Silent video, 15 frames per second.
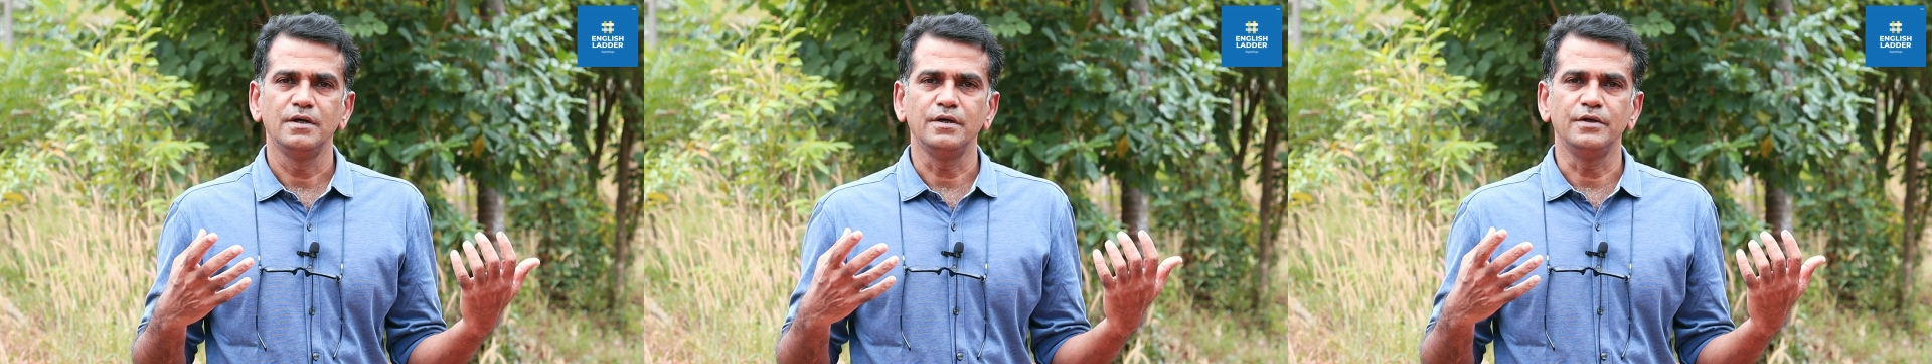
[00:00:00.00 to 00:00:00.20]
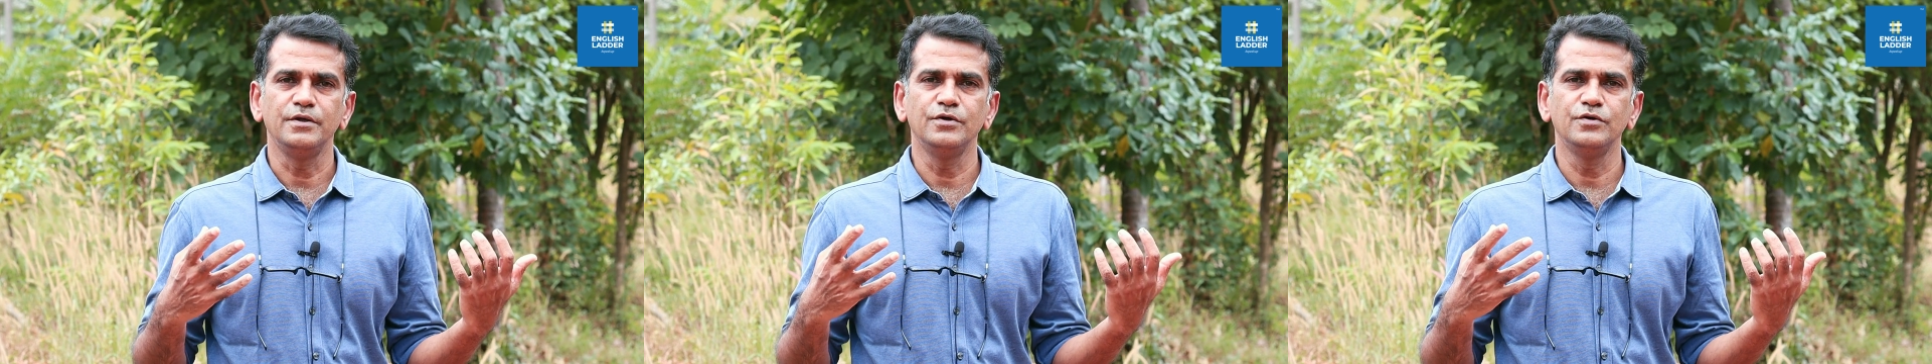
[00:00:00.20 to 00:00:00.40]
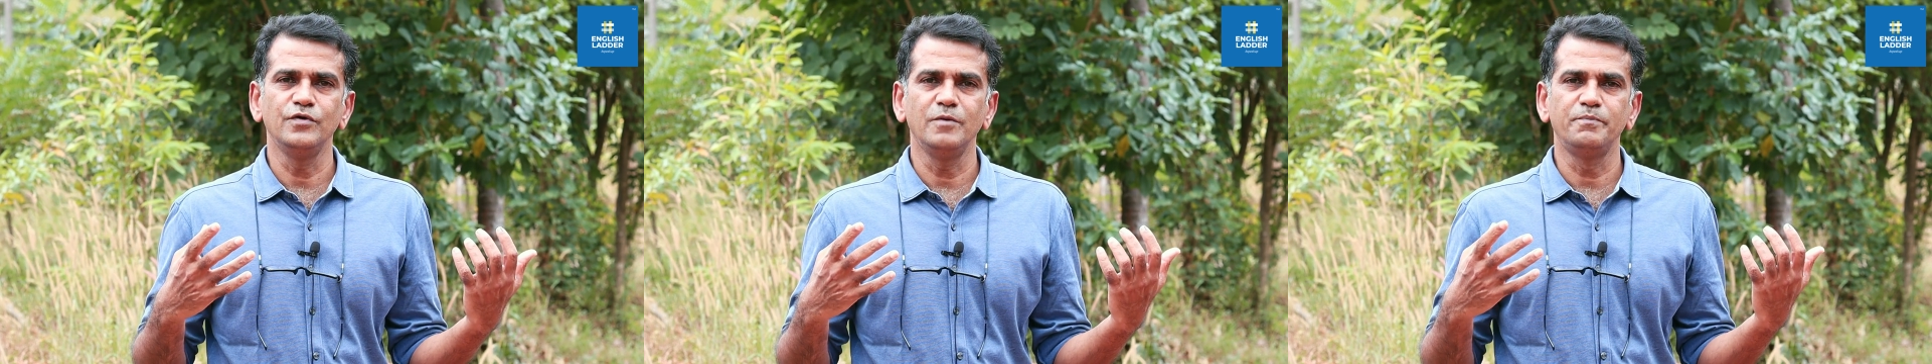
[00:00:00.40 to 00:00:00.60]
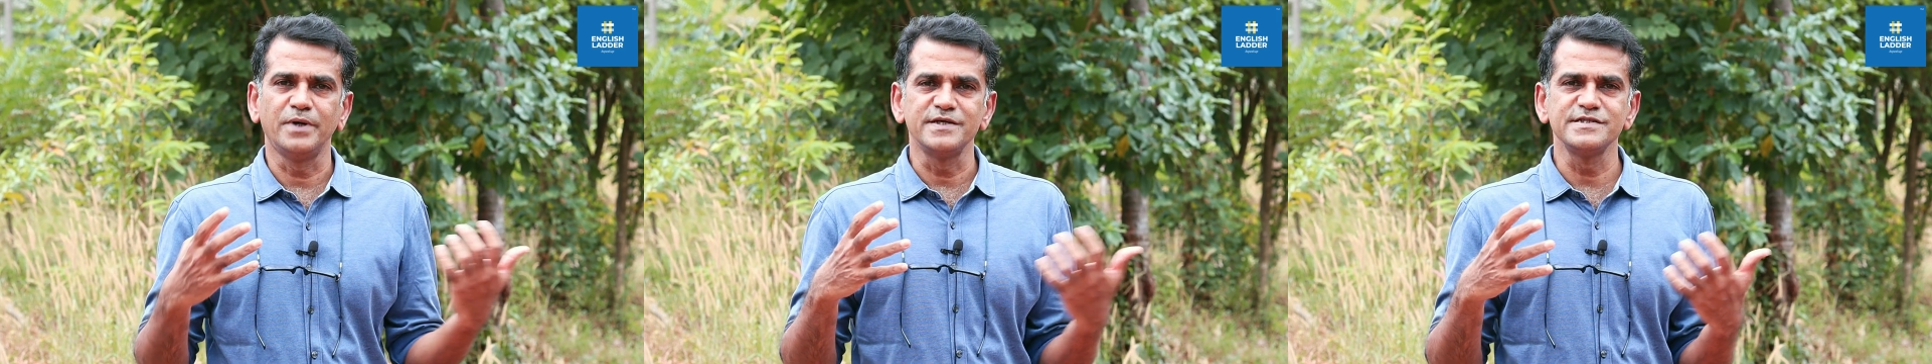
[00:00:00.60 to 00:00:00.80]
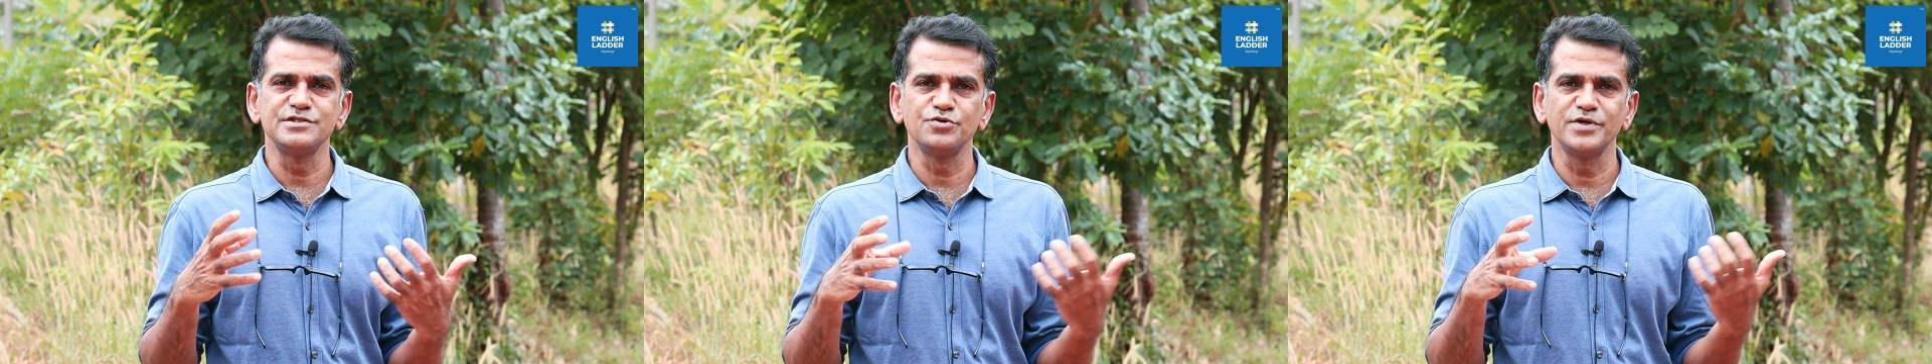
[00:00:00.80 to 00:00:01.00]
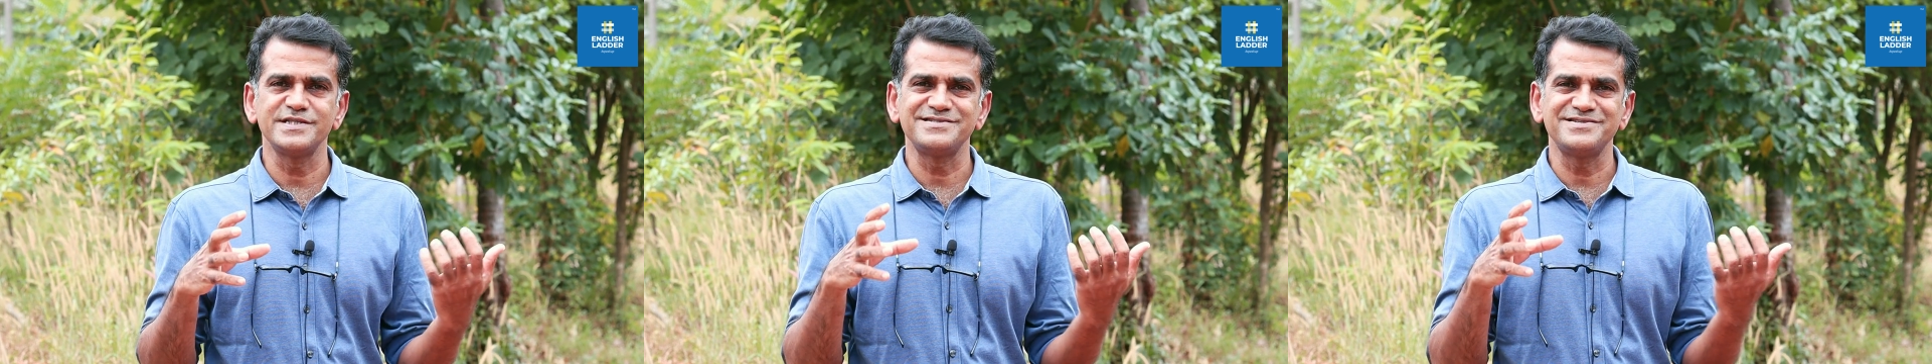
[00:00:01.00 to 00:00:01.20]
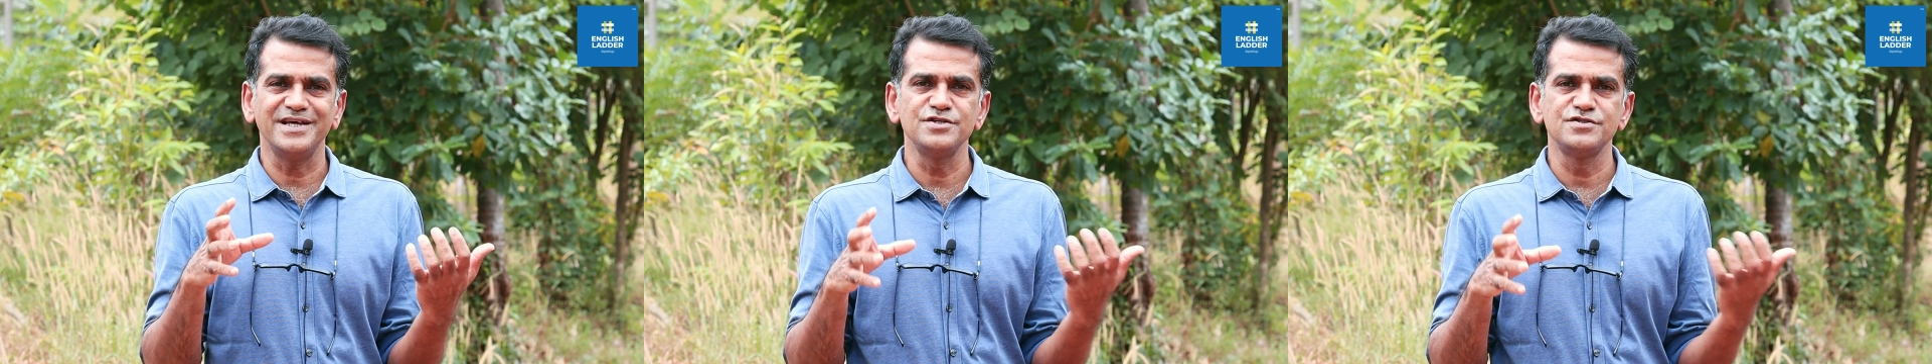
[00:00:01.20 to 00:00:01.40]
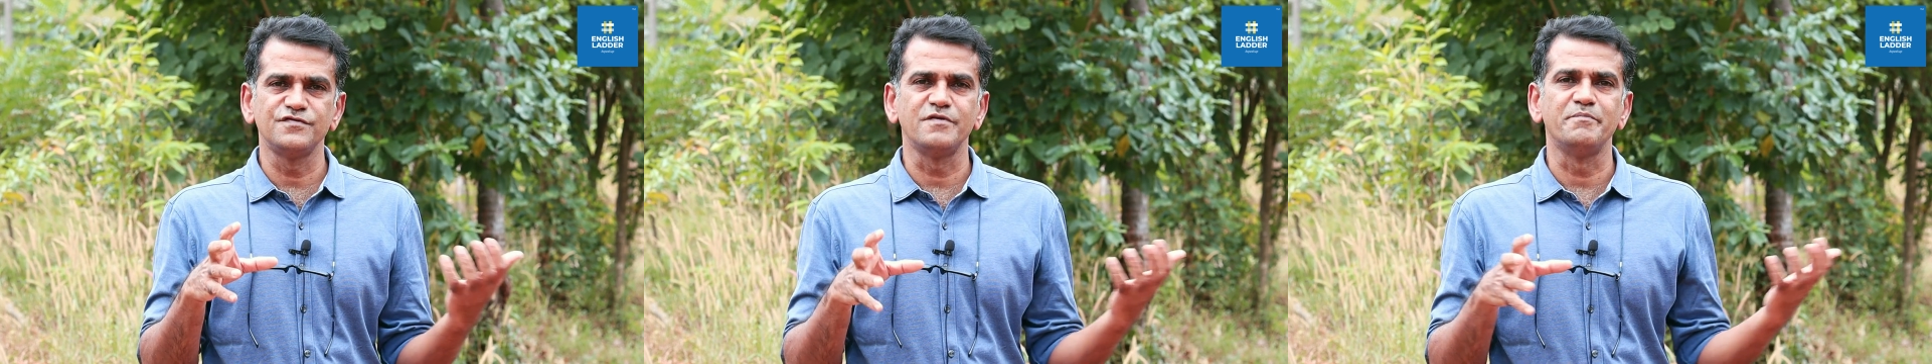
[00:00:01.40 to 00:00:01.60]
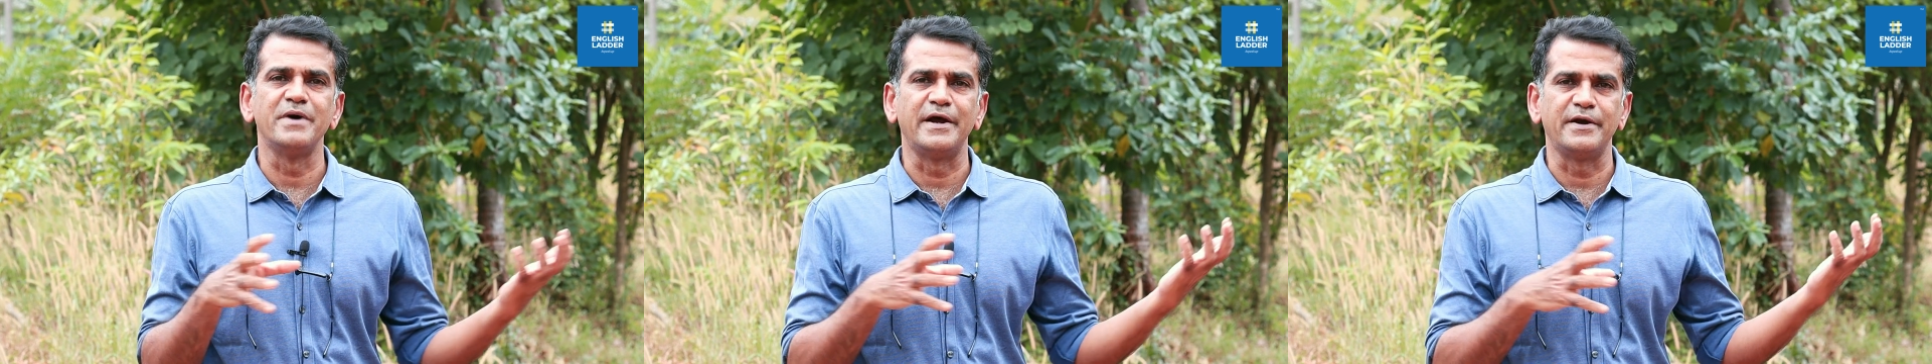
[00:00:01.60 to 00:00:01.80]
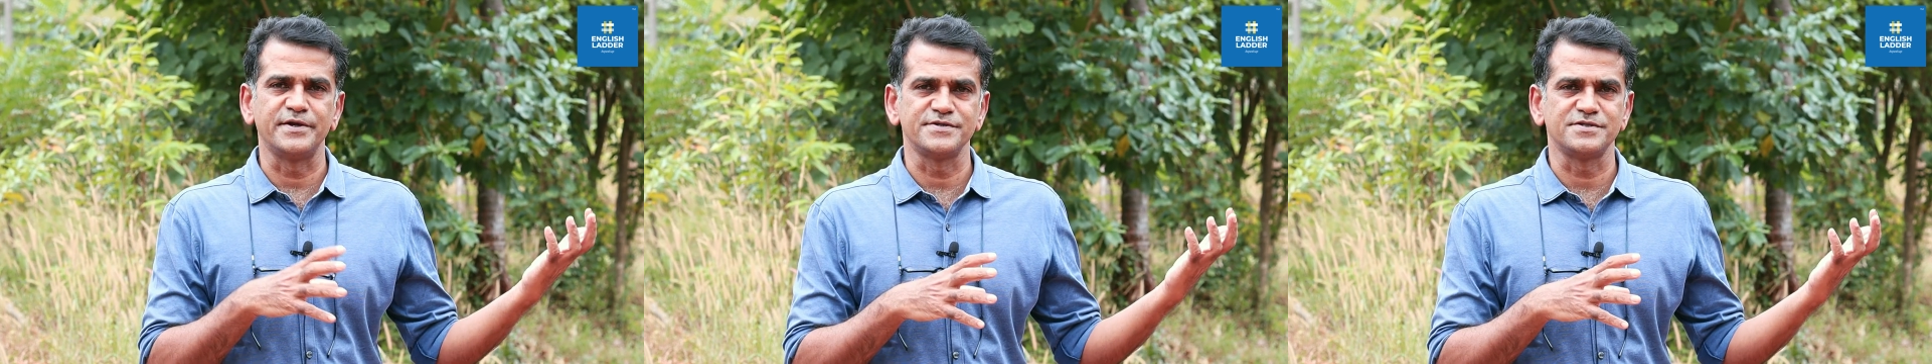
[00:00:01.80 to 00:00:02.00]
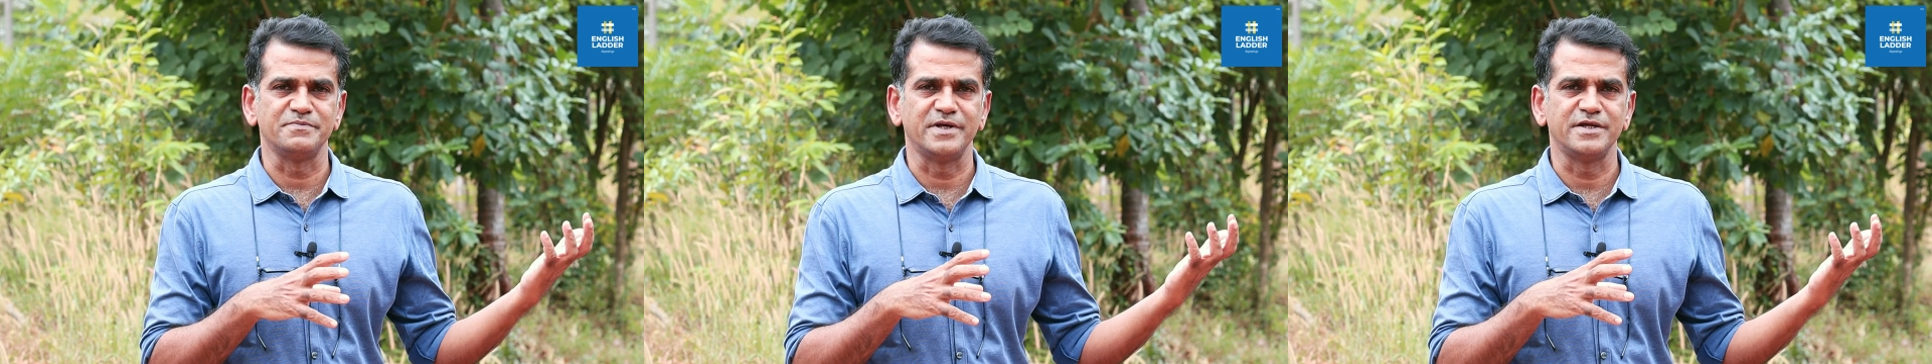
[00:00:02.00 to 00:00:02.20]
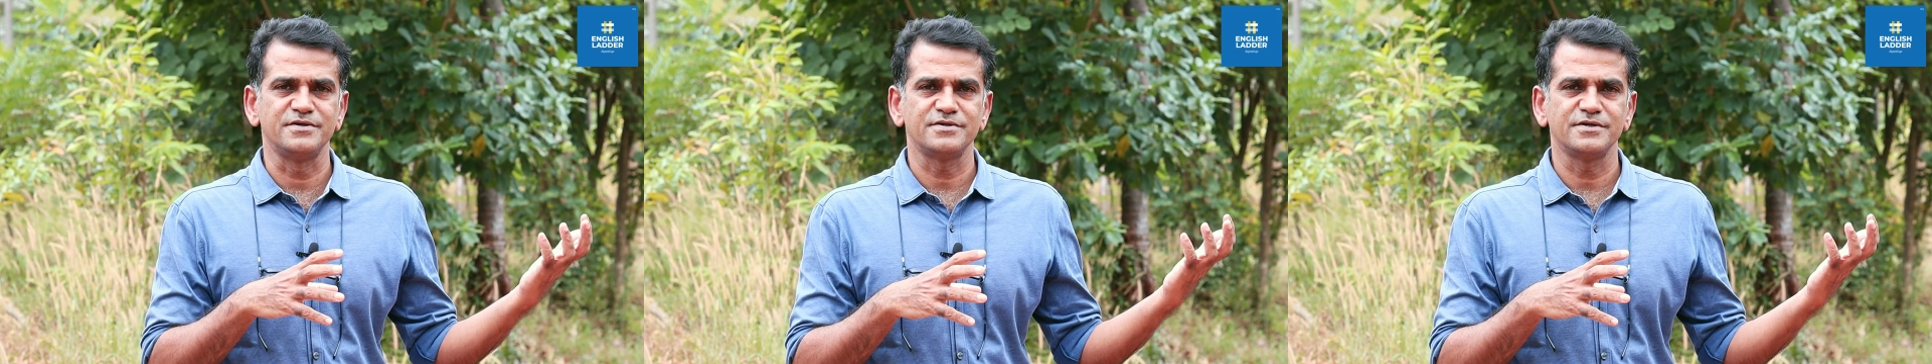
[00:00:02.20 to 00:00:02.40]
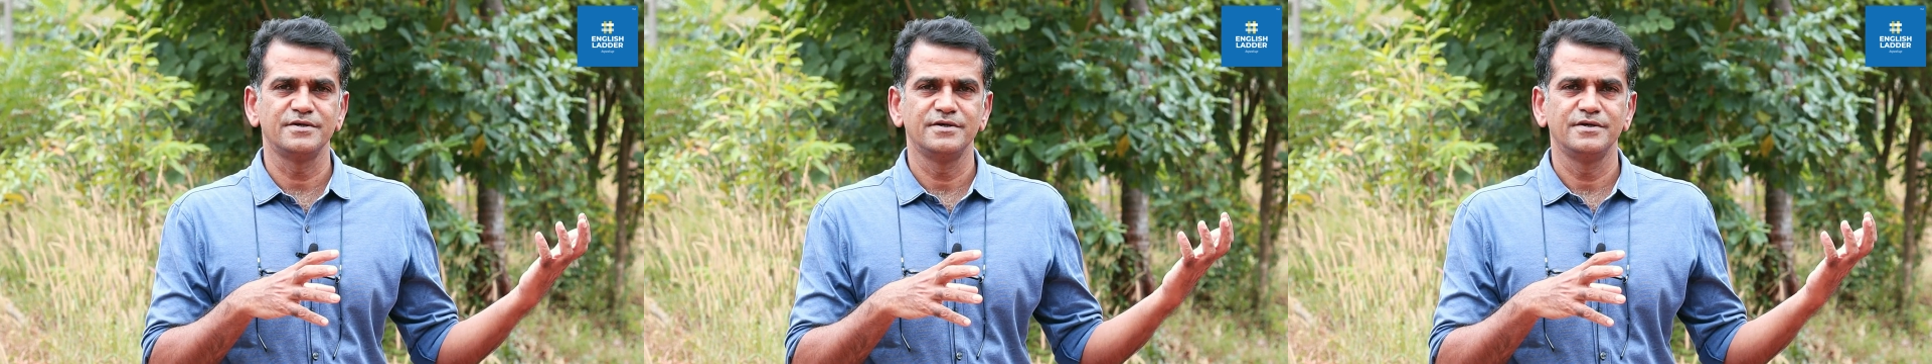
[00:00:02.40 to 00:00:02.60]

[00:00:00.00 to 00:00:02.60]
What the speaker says: you will pass through a stage of embarrassment.